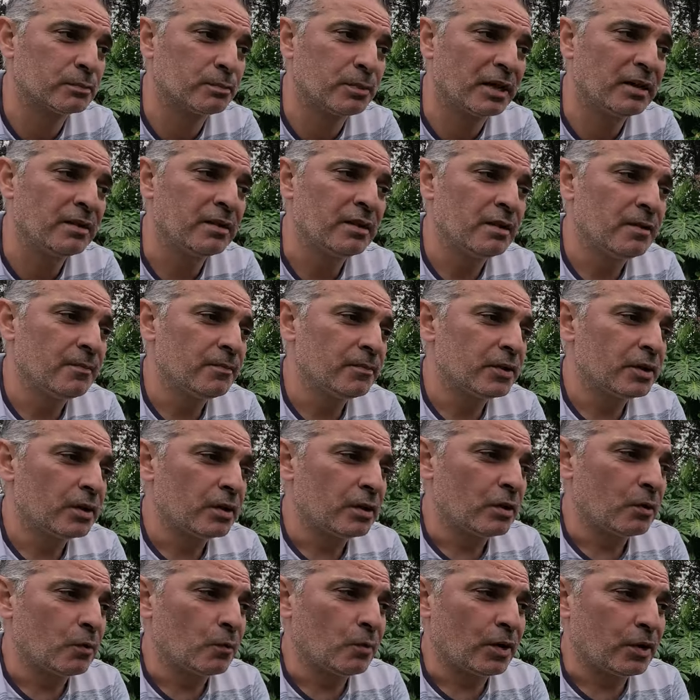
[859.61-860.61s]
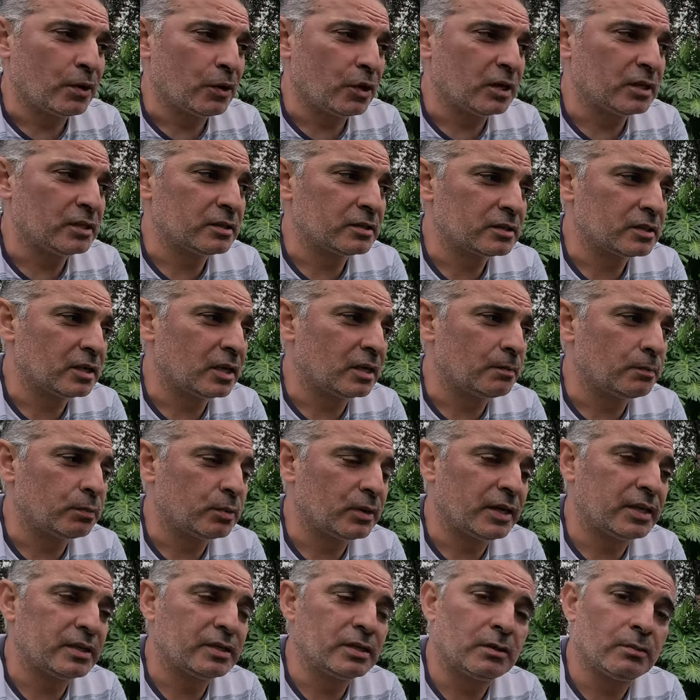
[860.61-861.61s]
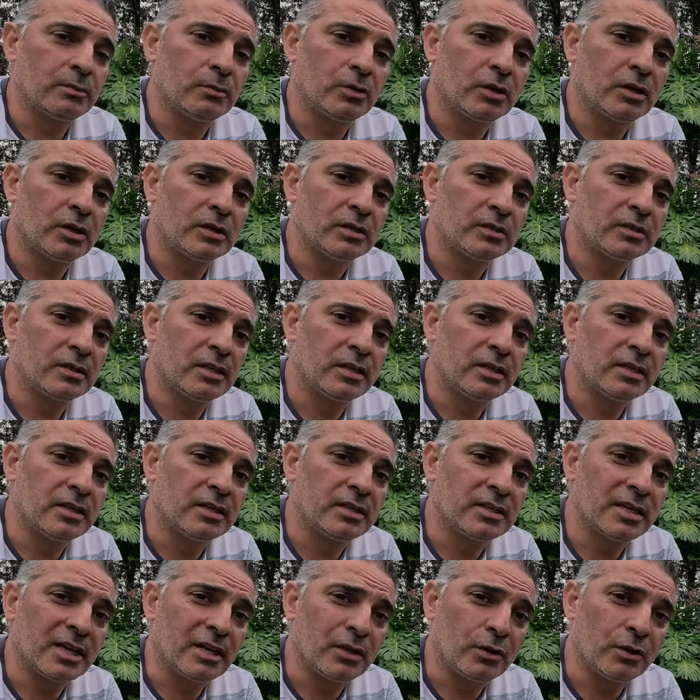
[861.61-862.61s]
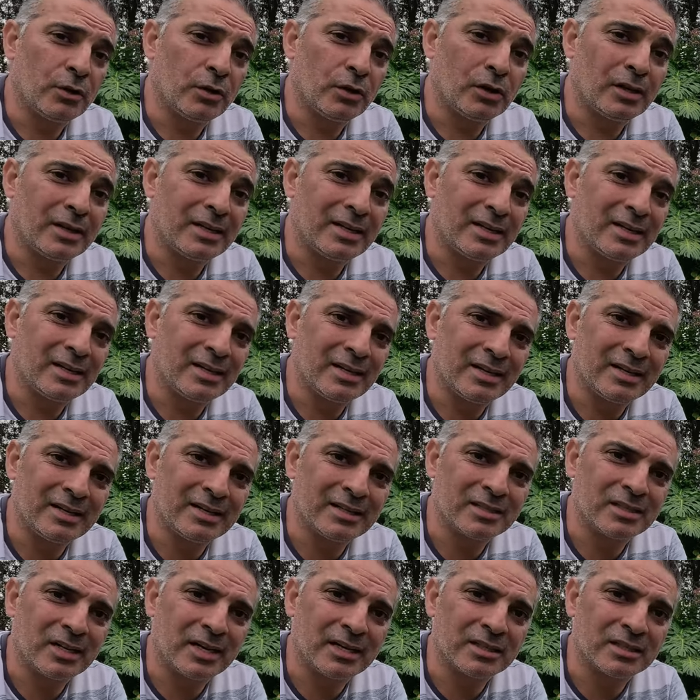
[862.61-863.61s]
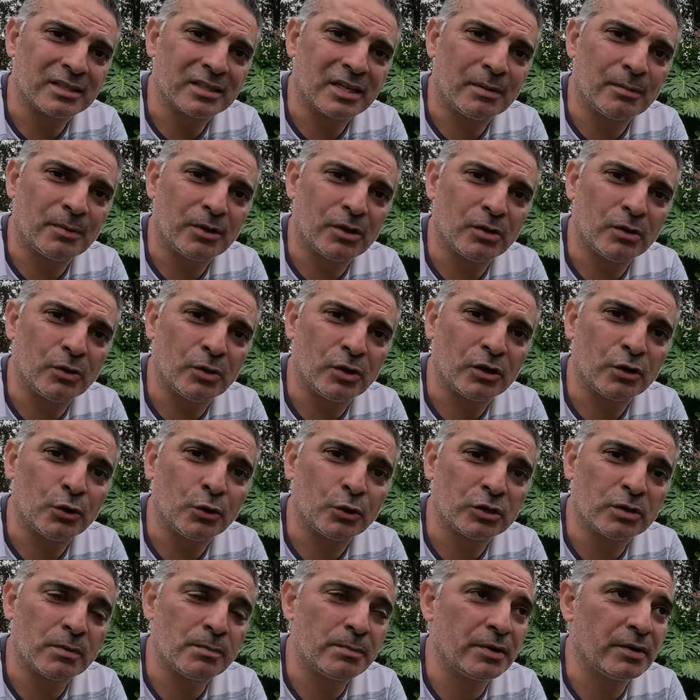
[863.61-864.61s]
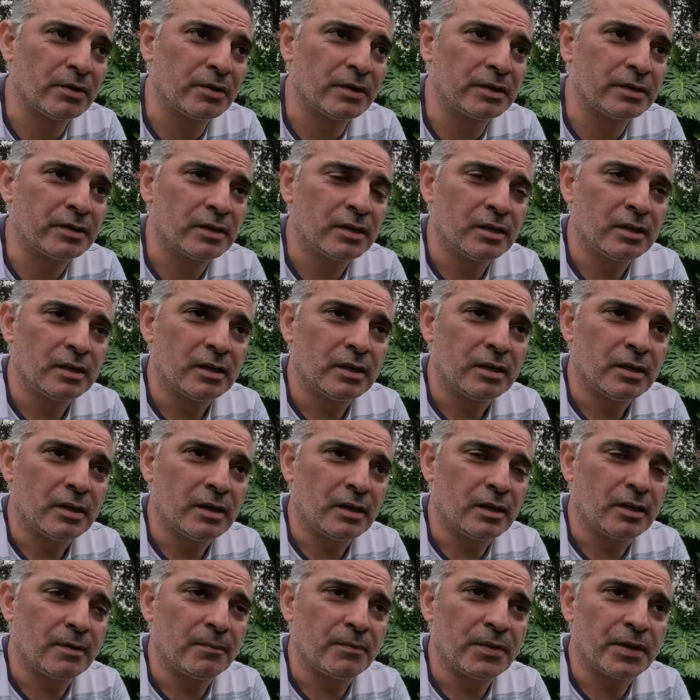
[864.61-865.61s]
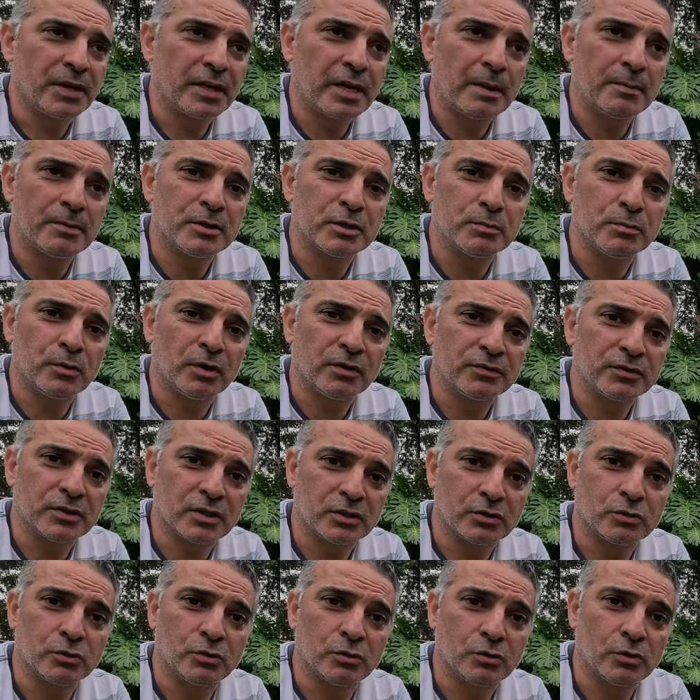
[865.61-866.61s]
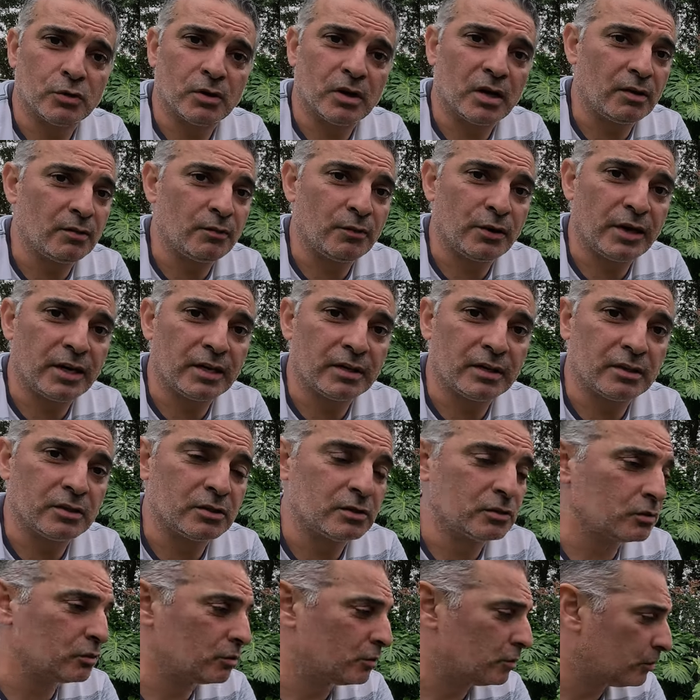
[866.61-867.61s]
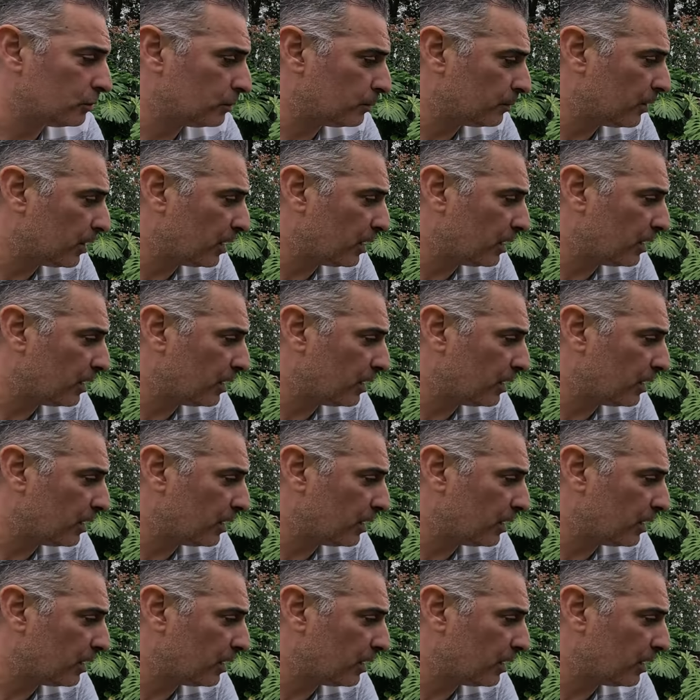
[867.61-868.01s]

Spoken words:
But when I start planting my seedlings out early in this late summer, early autumn period, the cabbage moths are still around and still